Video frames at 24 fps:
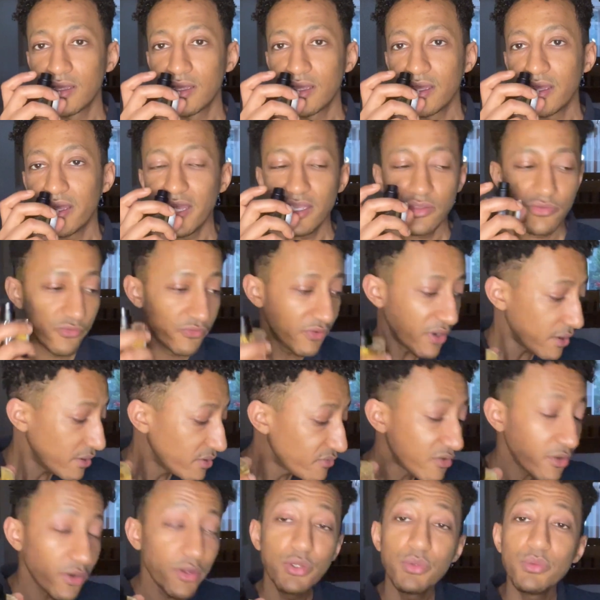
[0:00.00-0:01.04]
It's very,
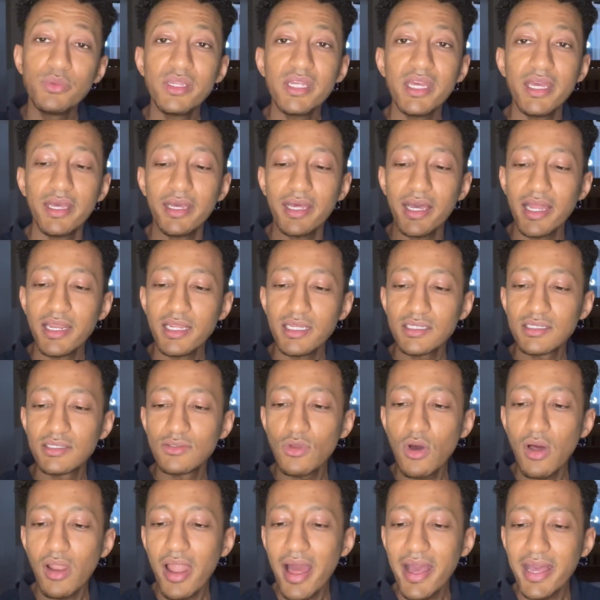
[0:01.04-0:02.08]
very unique, and it's
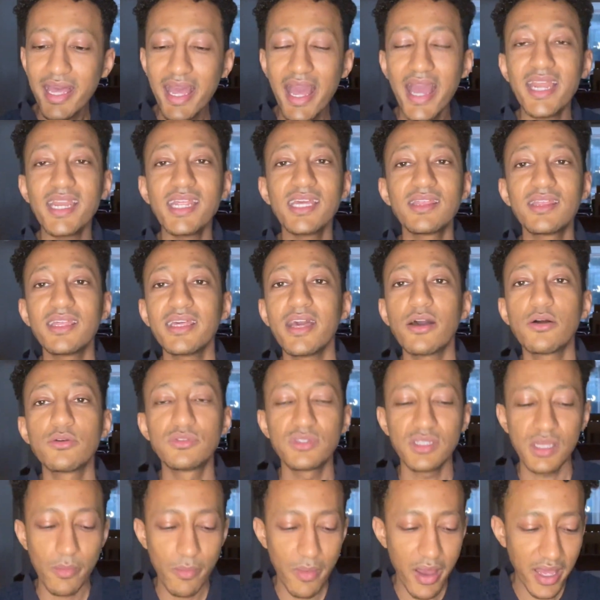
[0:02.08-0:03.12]
not like anything else
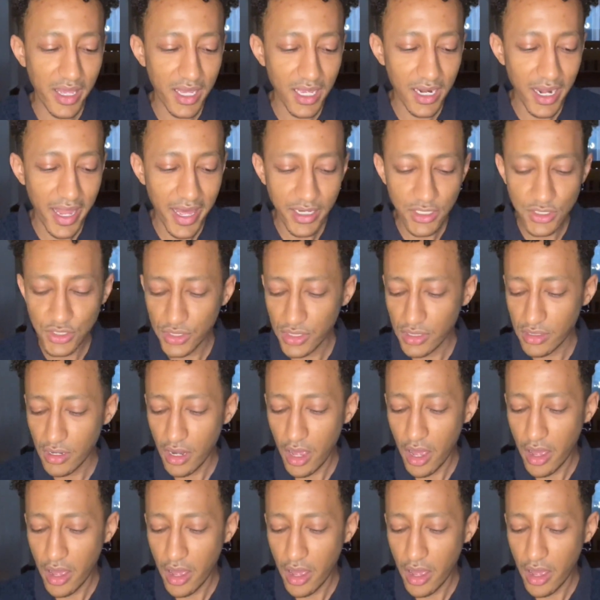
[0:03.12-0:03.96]
in my collection.